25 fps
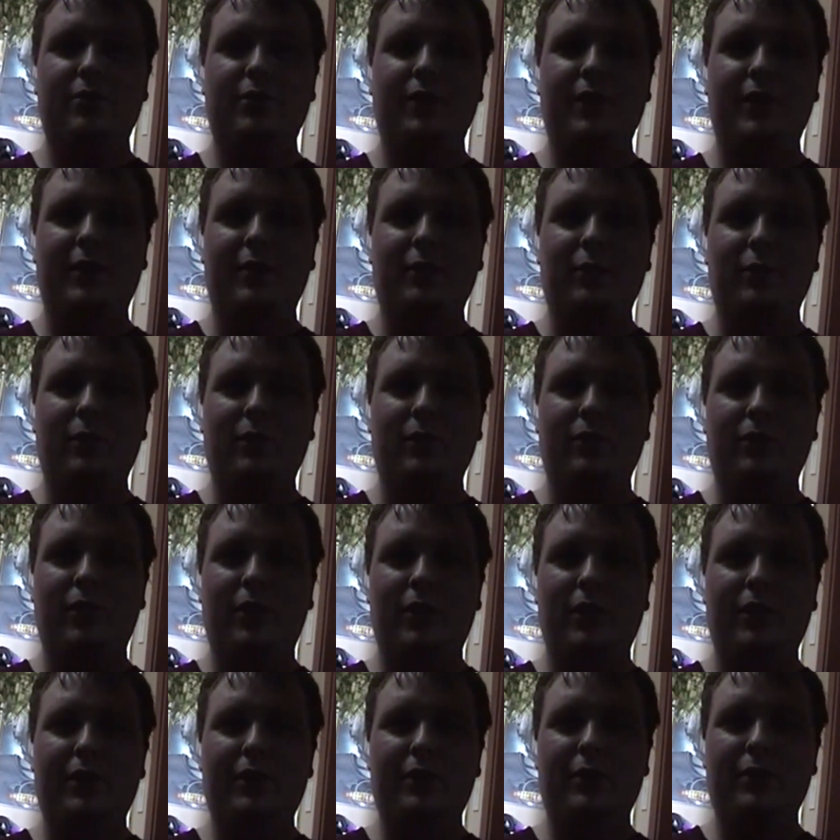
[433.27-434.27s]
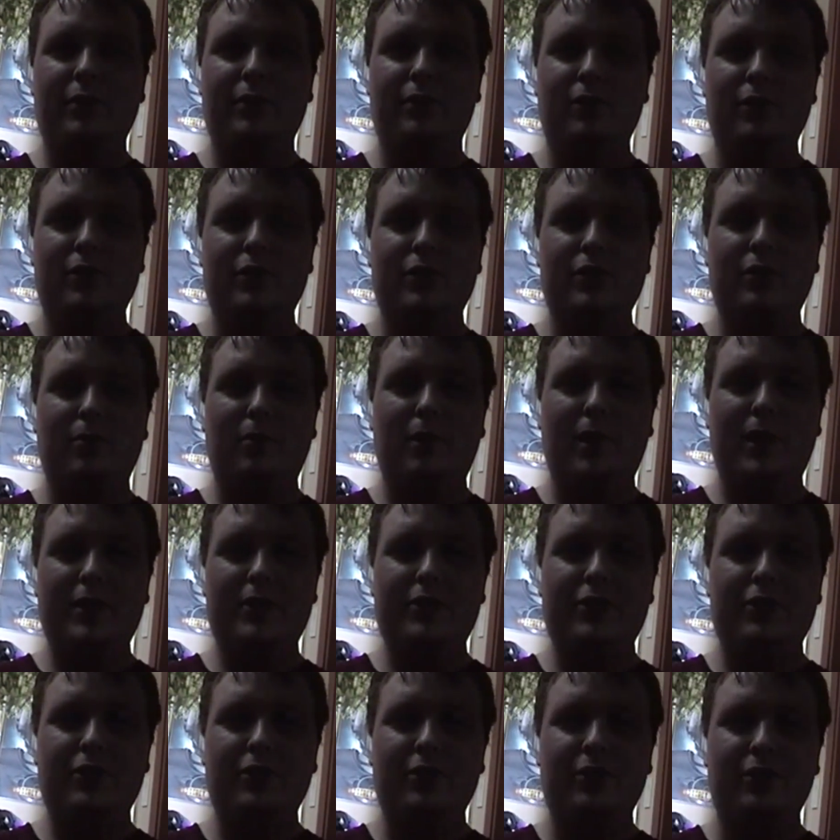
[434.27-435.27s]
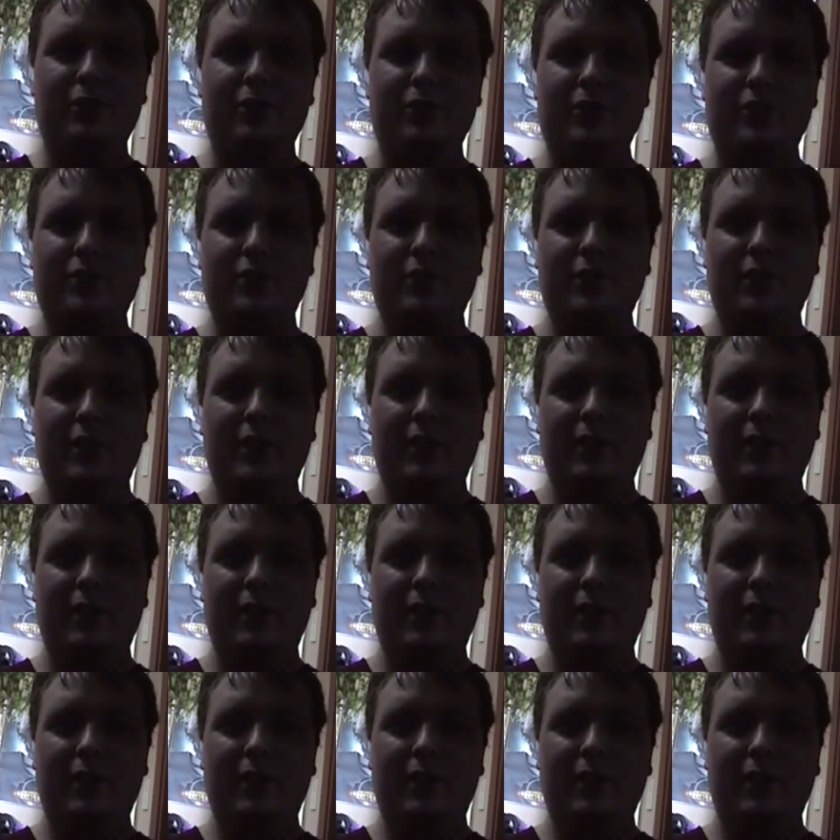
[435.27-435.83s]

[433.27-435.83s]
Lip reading: thing with all the Universal monsters,